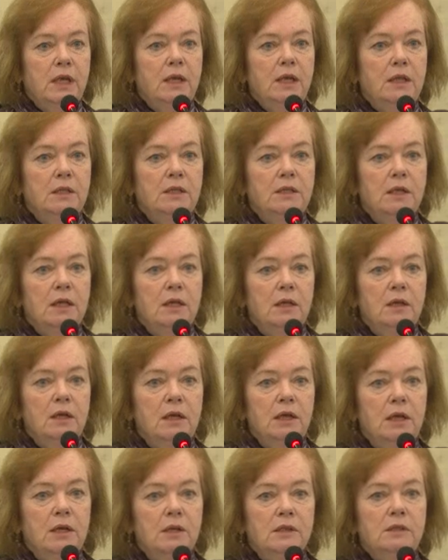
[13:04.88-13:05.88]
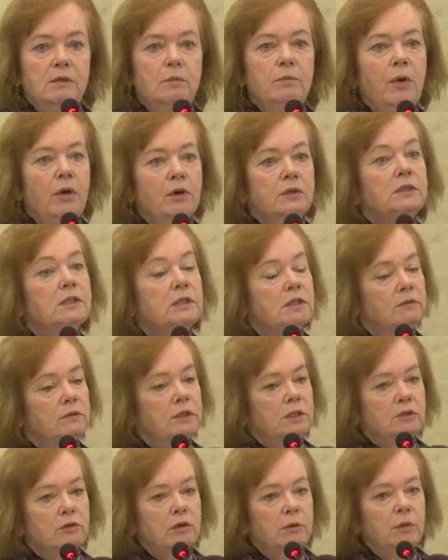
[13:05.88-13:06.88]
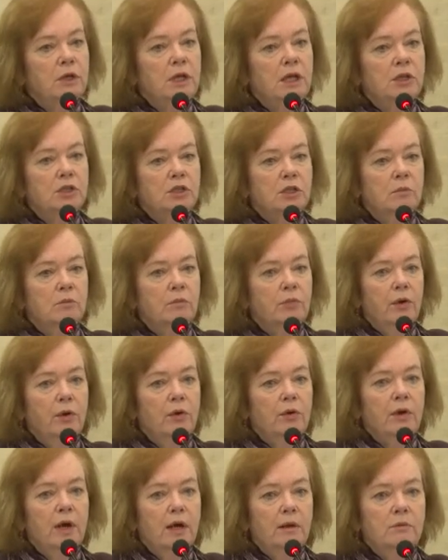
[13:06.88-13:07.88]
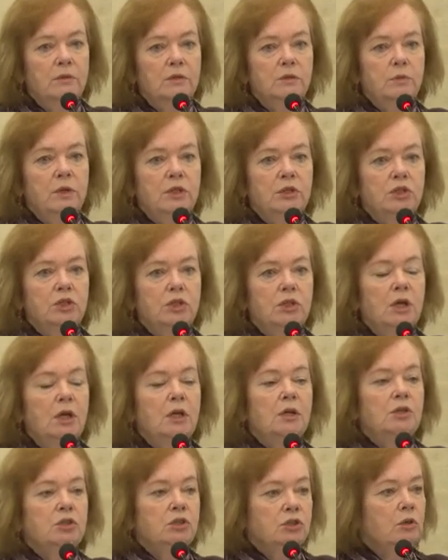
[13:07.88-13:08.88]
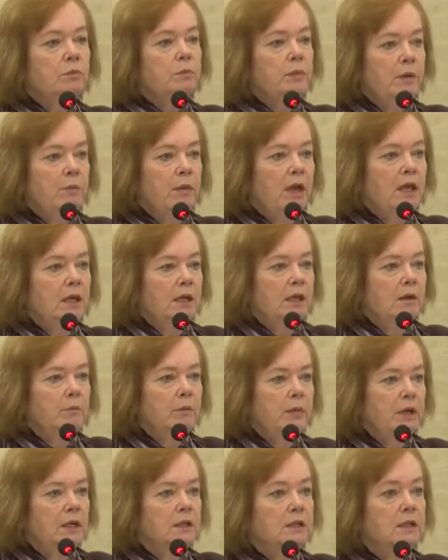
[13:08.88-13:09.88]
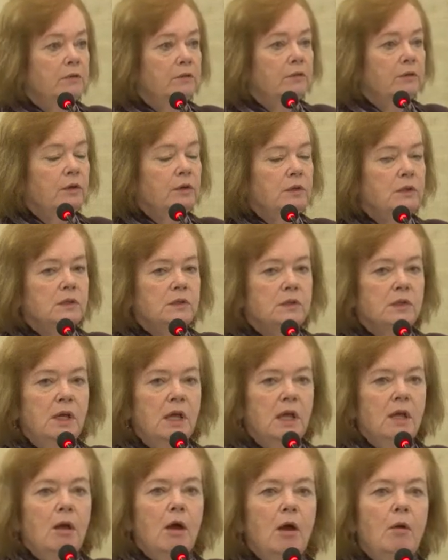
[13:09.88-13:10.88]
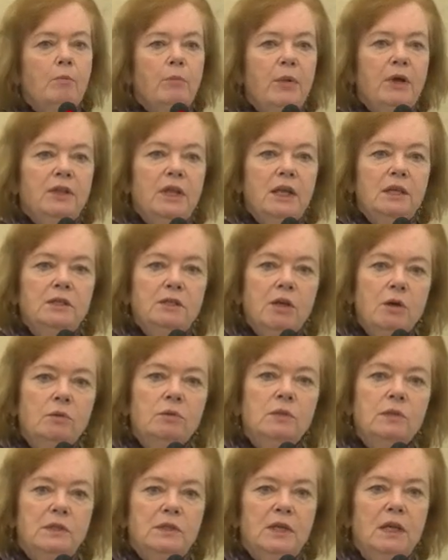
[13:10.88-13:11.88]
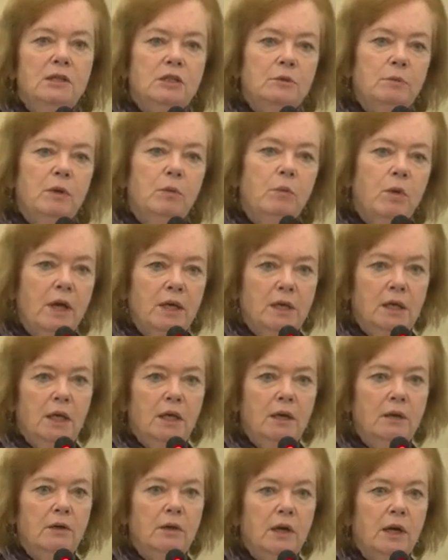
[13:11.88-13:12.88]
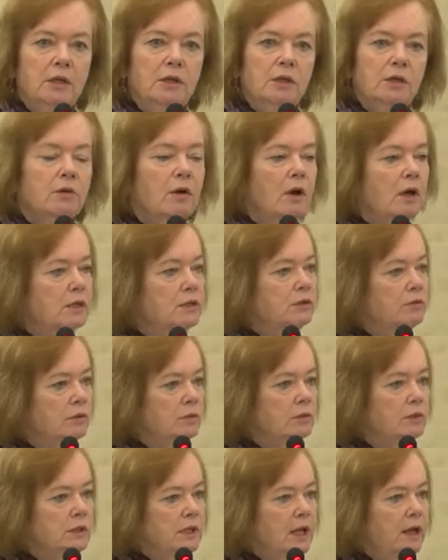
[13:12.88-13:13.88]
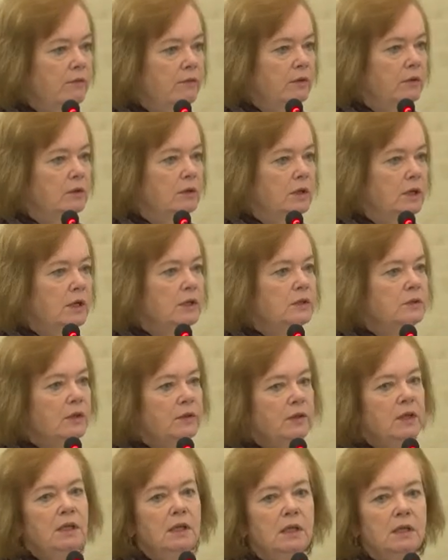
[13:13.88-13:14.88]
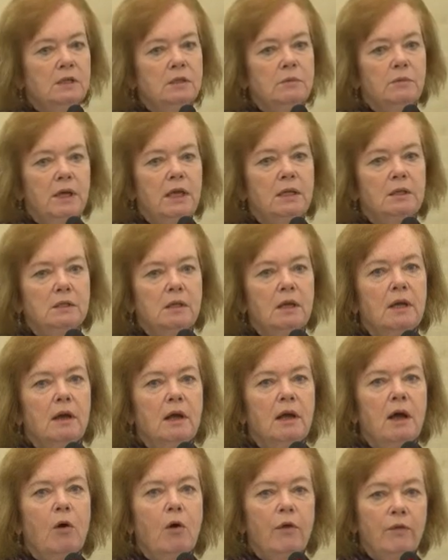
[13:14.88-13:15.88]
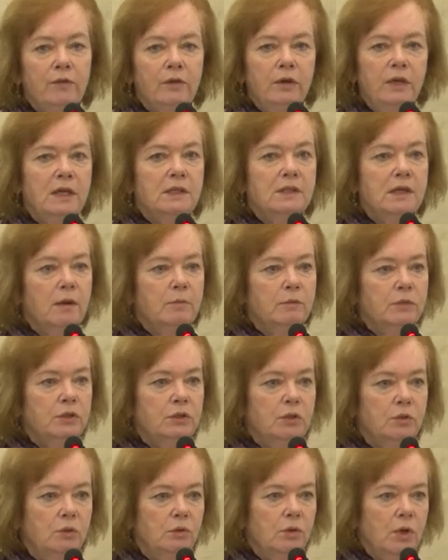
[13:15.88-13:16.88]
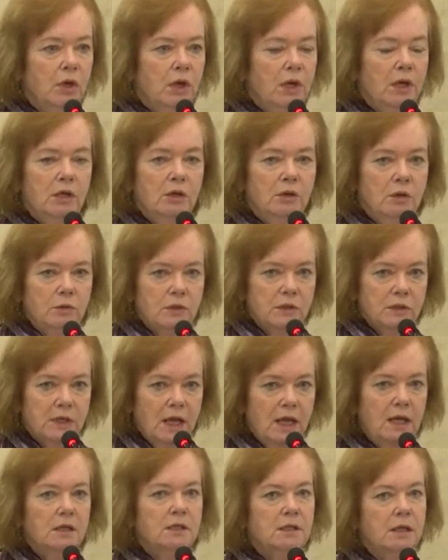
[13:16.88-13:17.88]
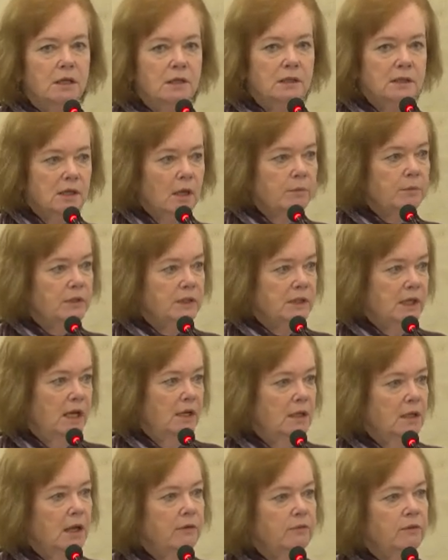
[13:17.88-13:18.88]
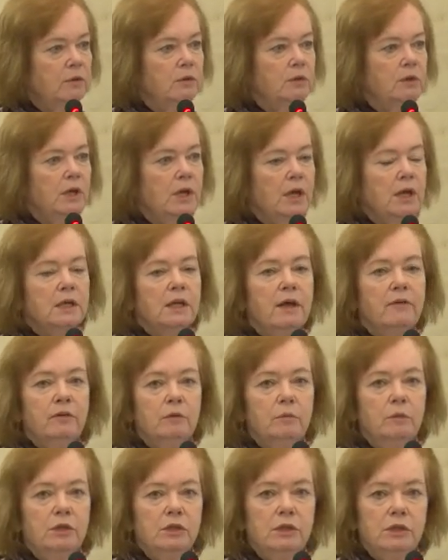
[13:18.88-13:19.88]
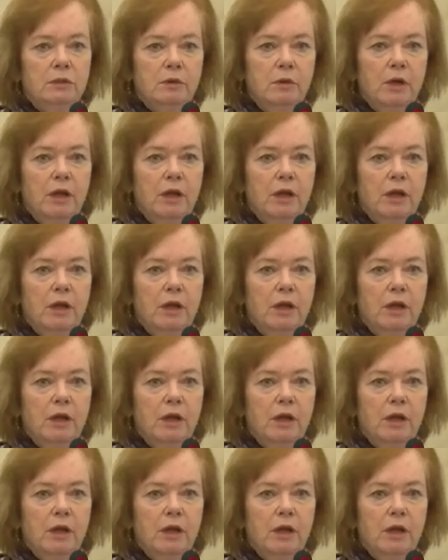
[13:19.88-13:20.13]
in India, some positive discrimination programs, which should be making a big difference, but they don't seem to be working at the grassroots level. So I think it's often it's up to, state and sub-state level government